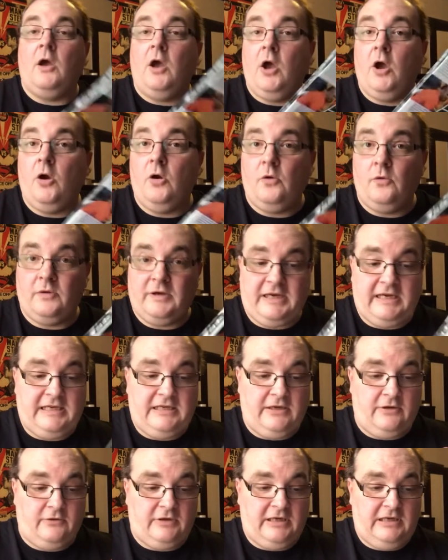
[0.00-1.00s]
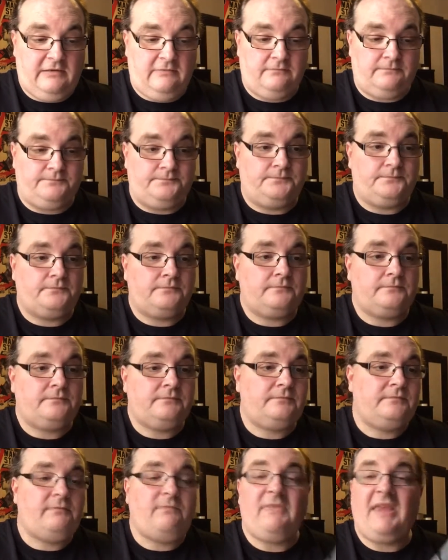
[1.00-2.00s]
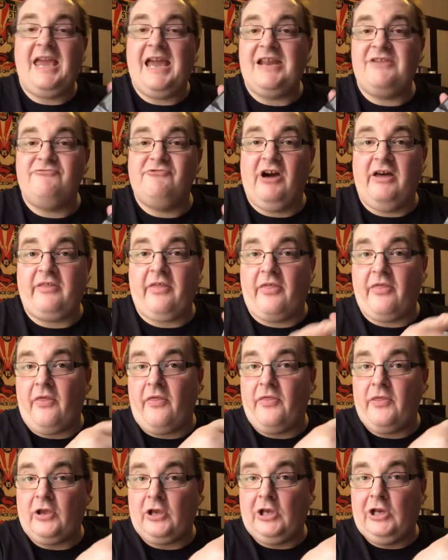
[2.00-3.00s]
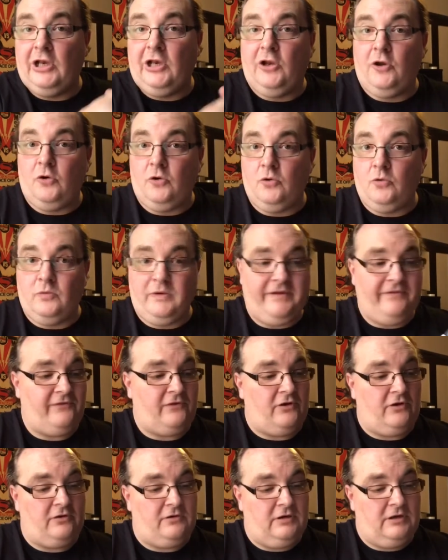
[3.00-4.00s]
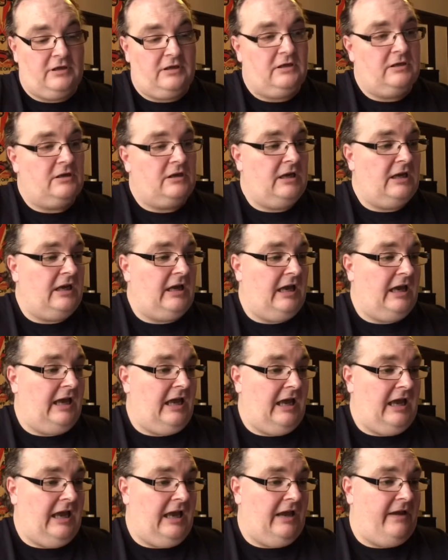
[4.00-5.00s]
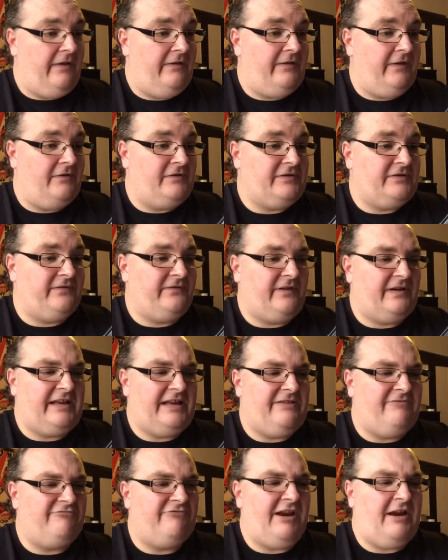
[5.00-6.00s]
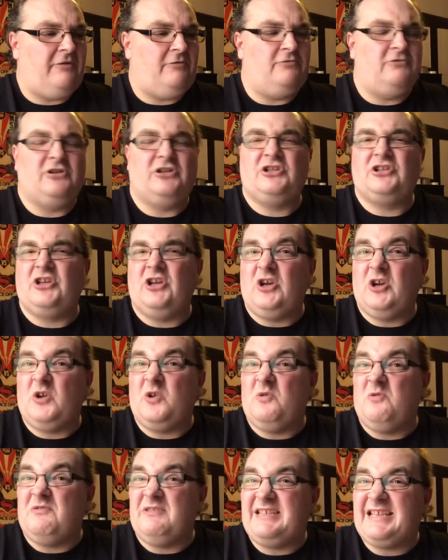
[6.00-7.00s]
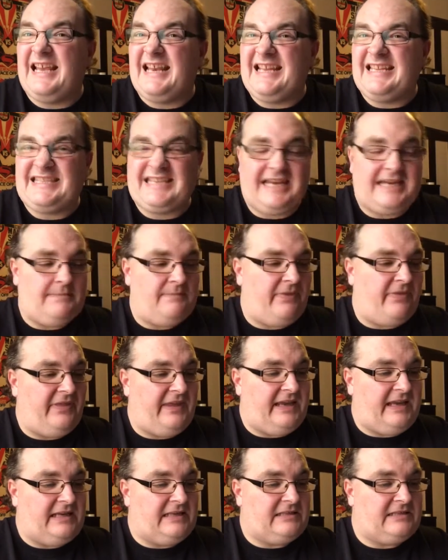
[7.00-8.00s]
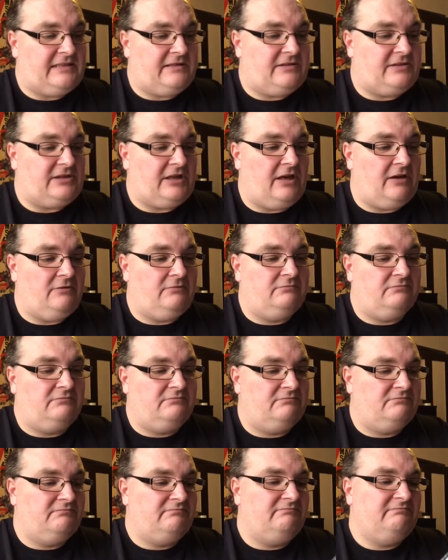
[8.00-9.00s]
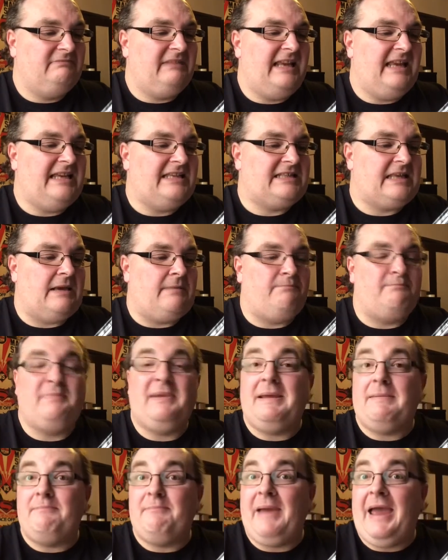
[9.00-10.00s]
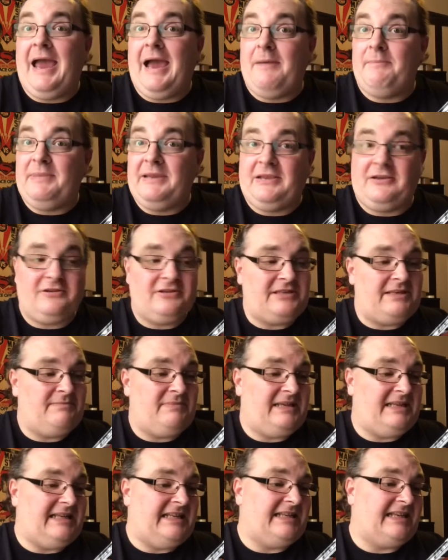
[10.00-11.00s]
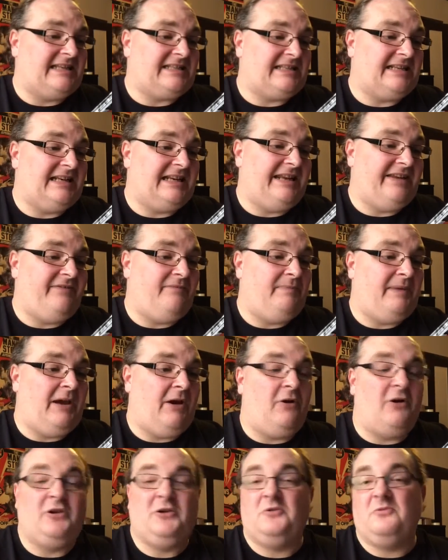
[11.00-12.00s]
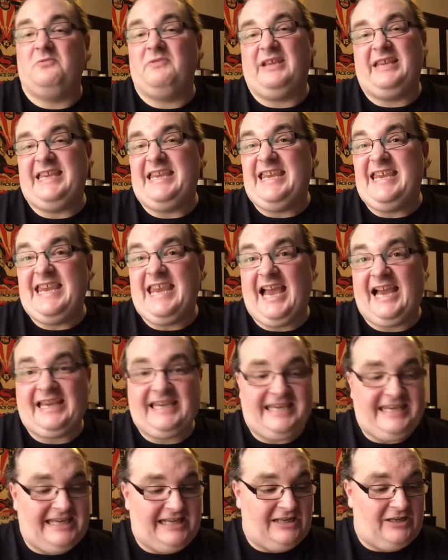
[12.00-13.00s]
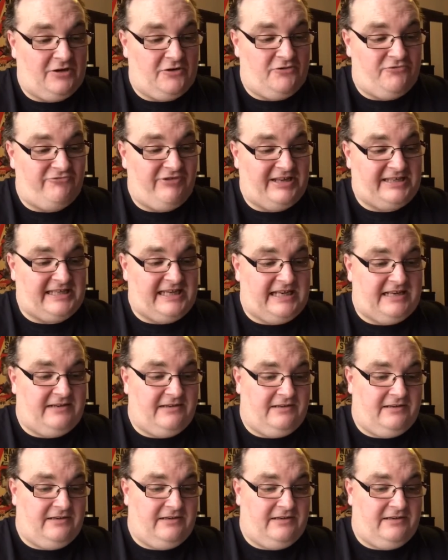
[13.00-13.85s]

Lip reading: Okie dokie. And rather than the glue, we've got those funny round circle sellotape things. So it's a bit better because it means it doesn't leave behind all the yucky glue resin.